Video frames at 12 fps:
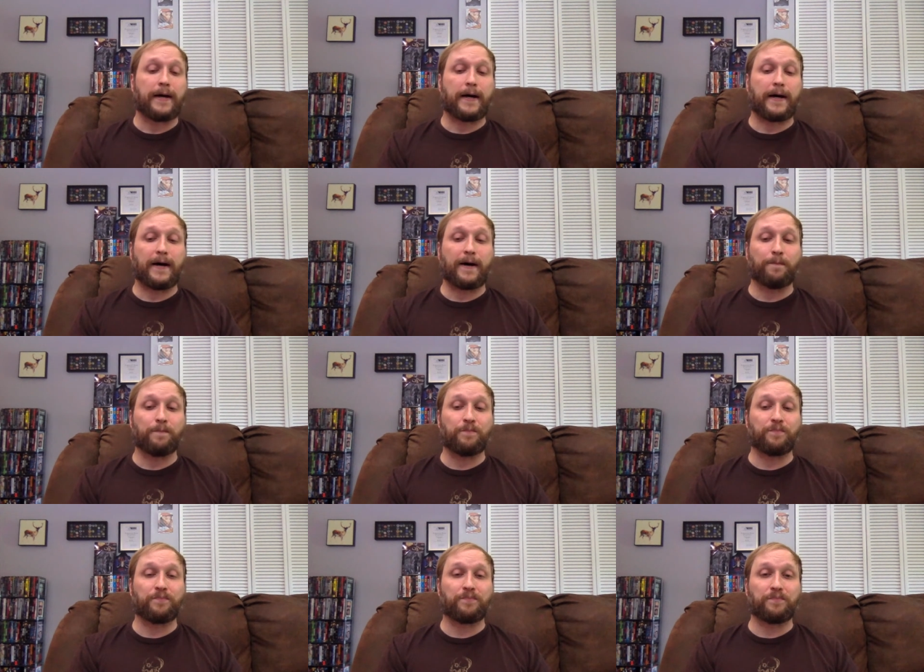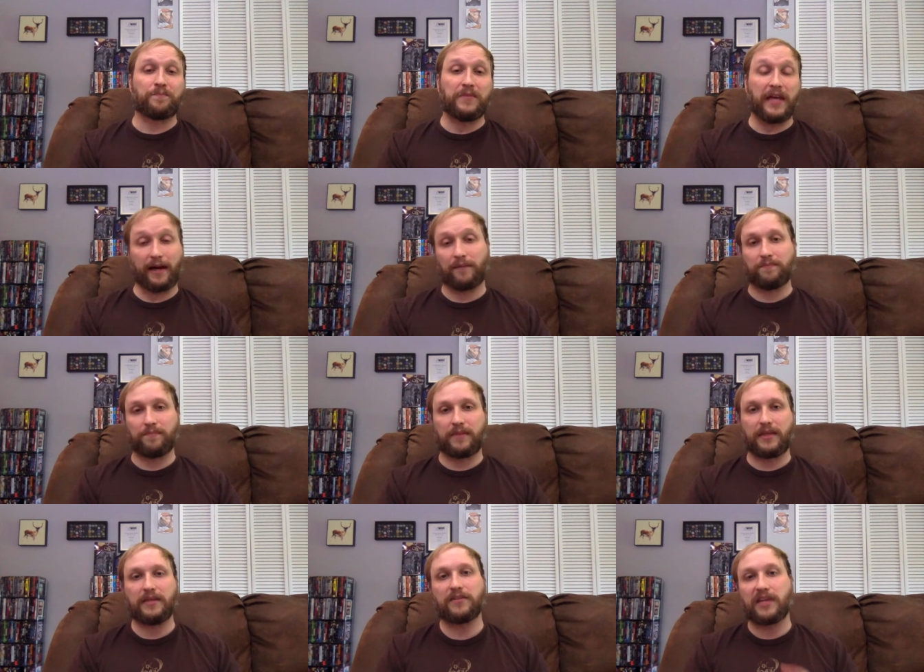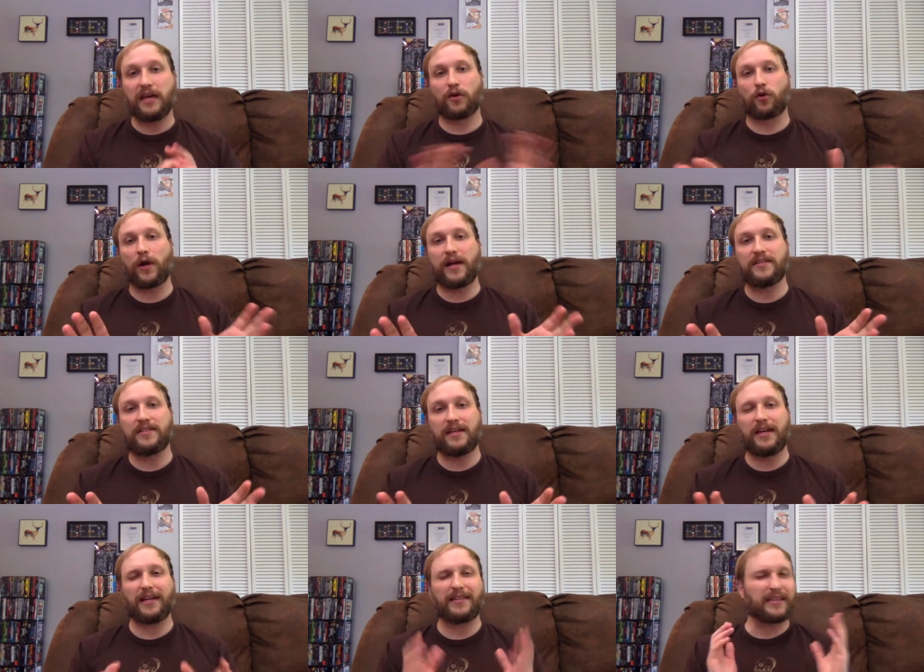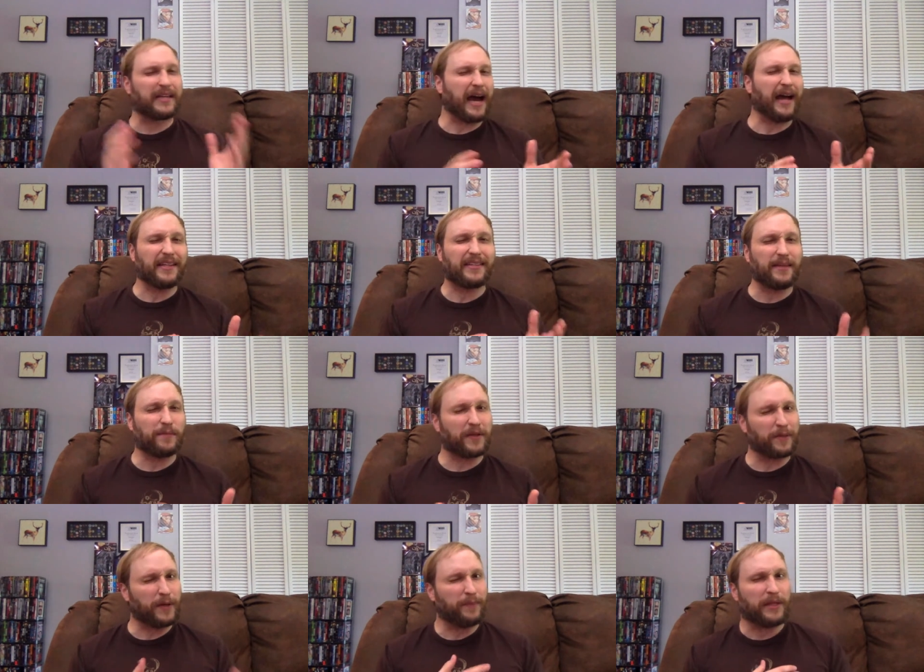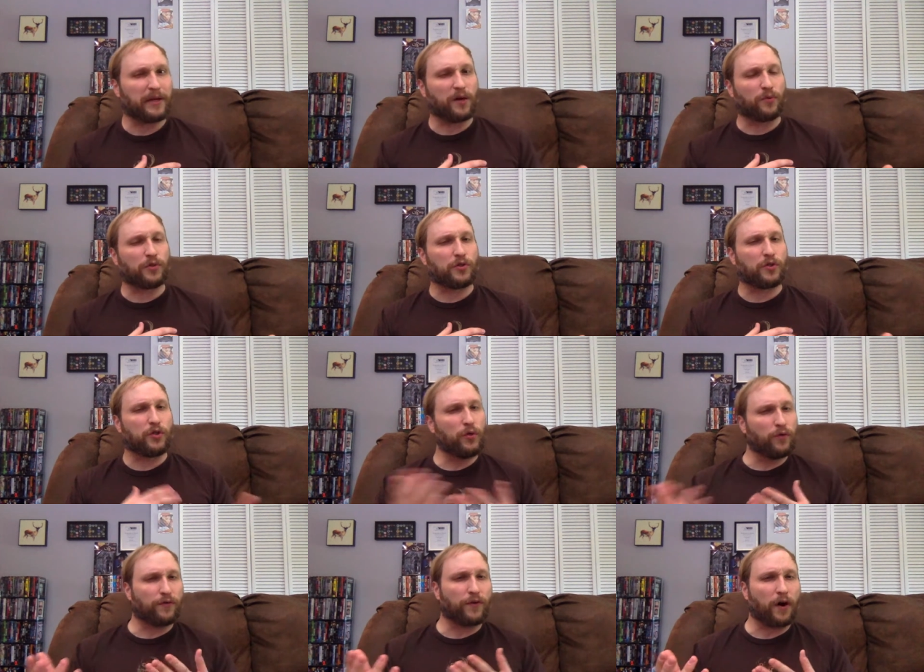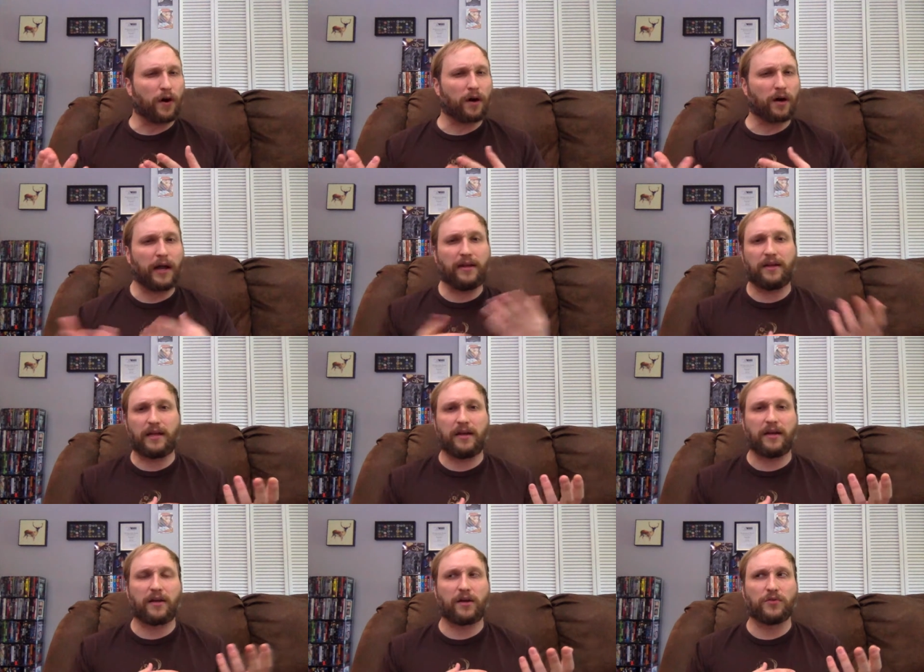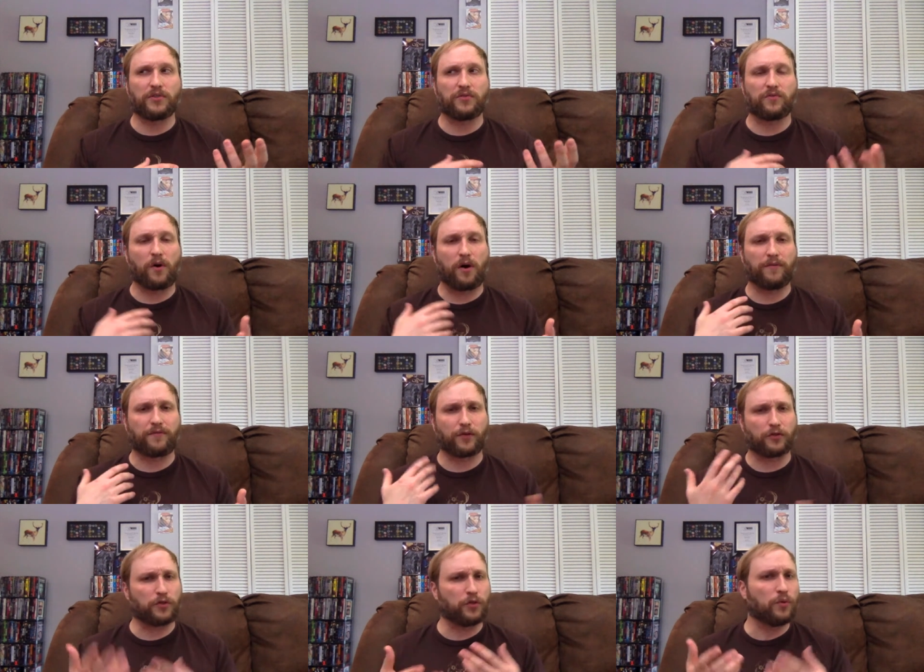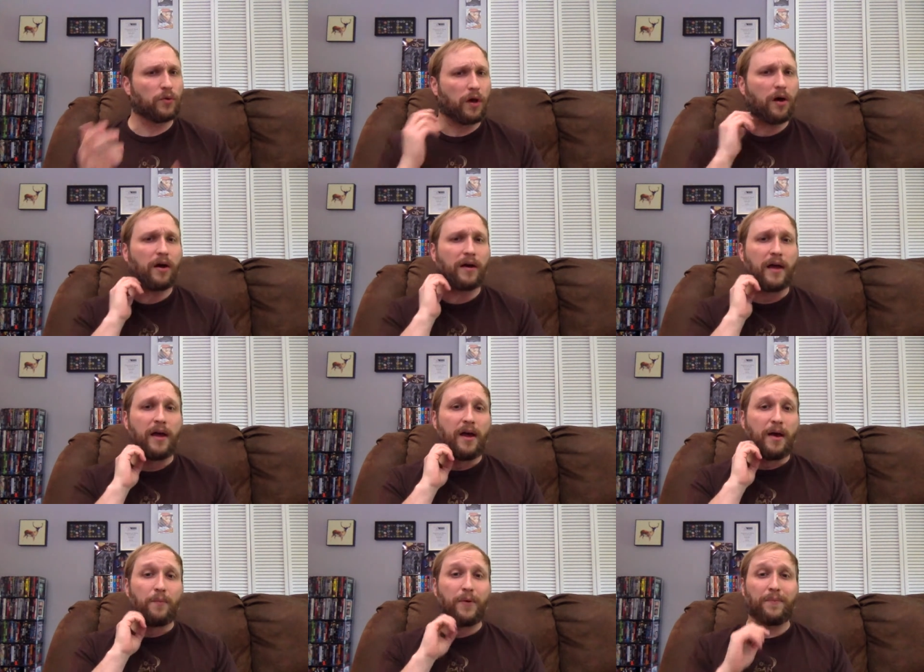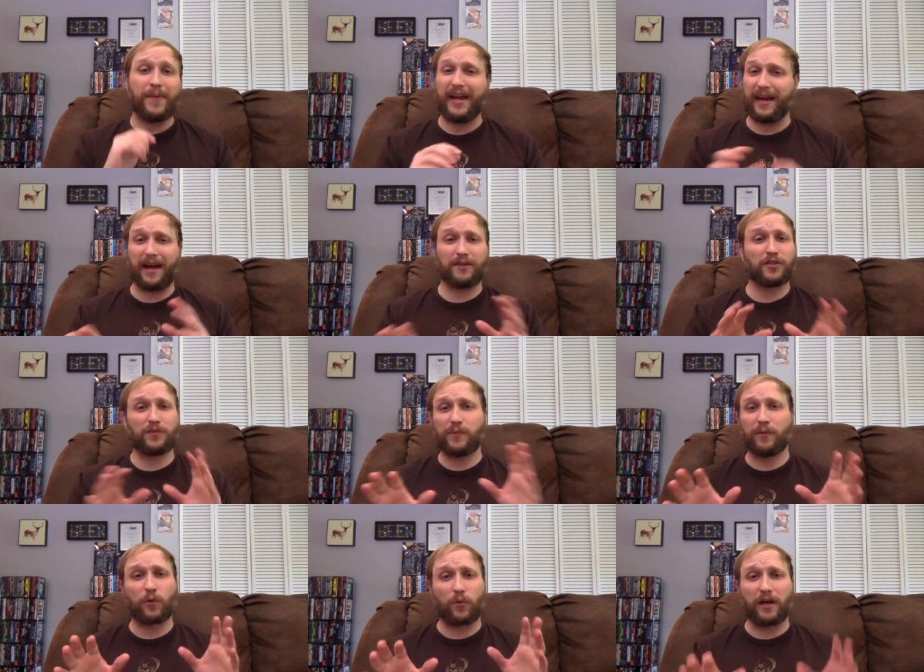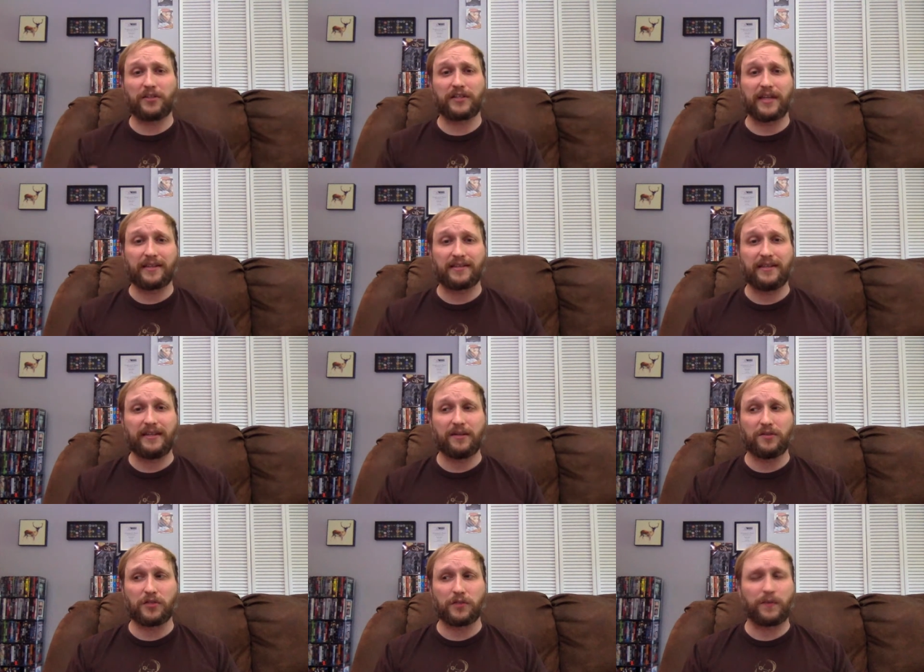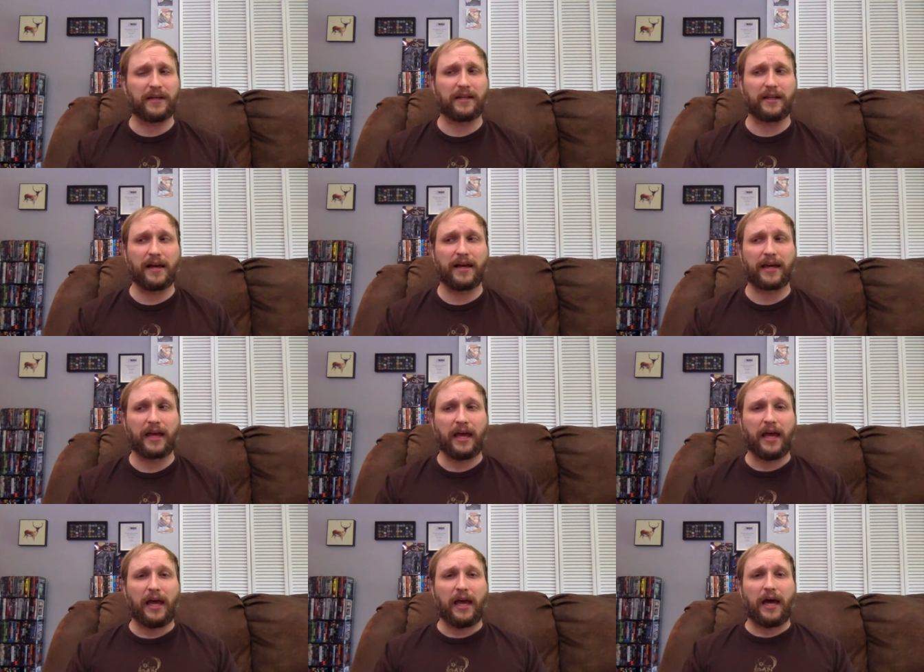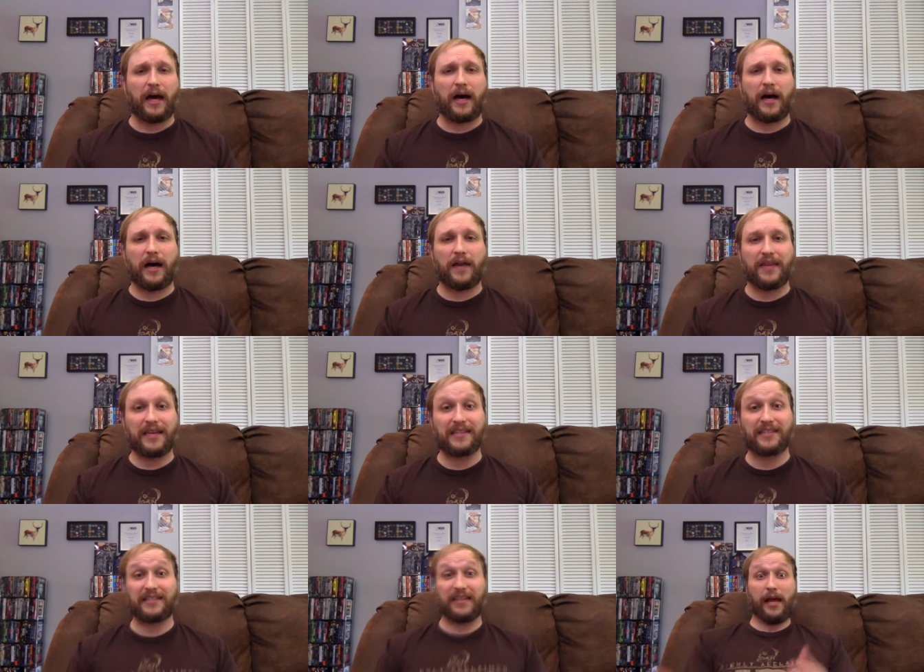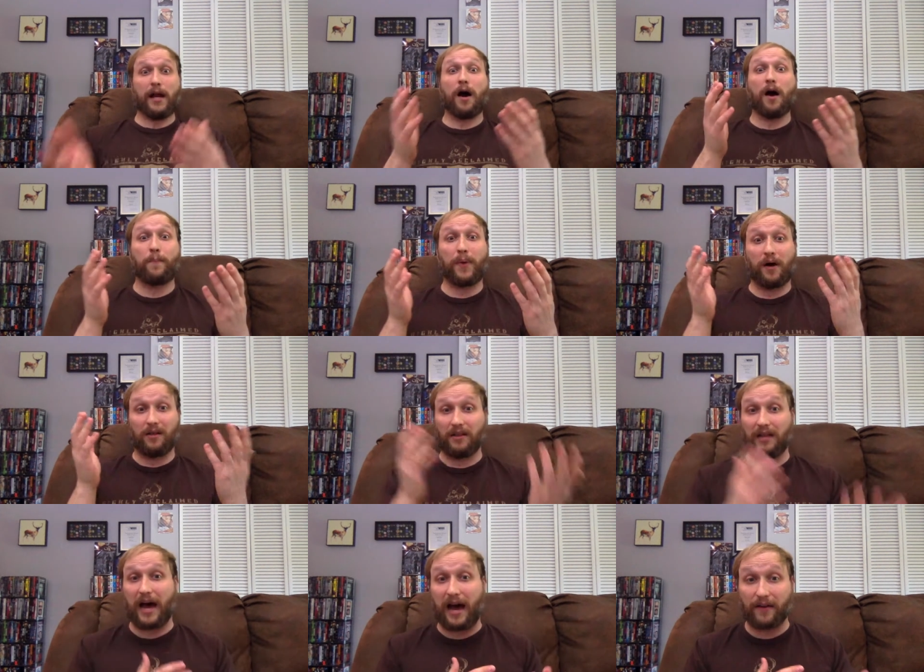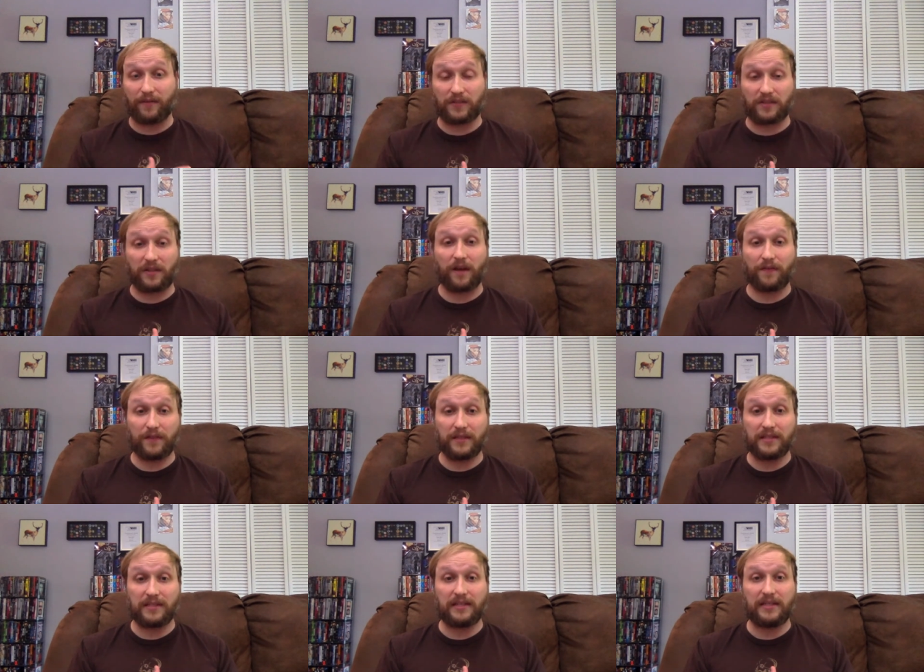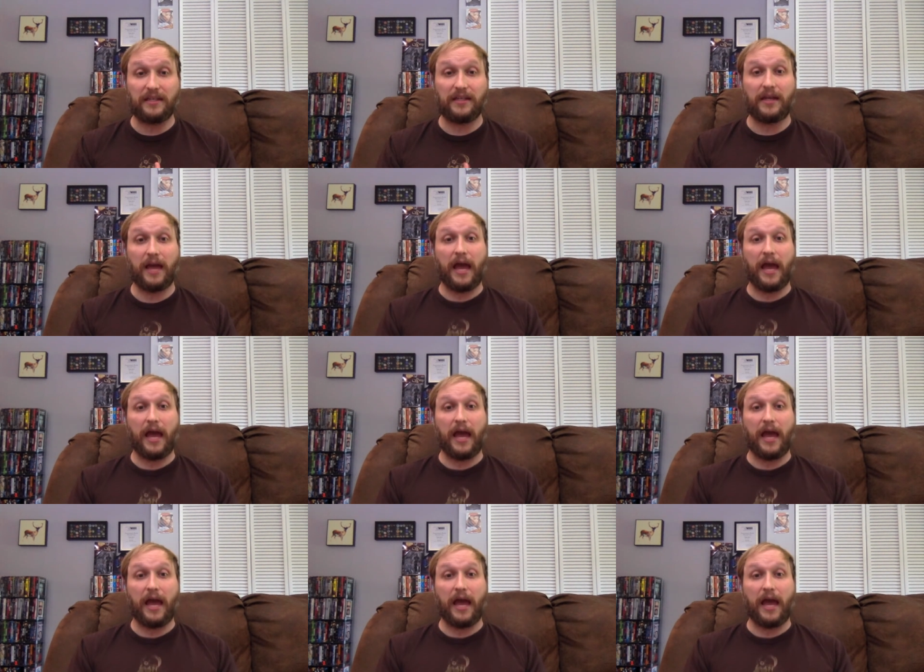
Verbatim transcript: Um, yeah, things get crazy. It kind of seems like maybe they go too far and it, it goes on for too long. But man, I just remember watching that scene and just being like, uh, they set up a lot of stuff in the scene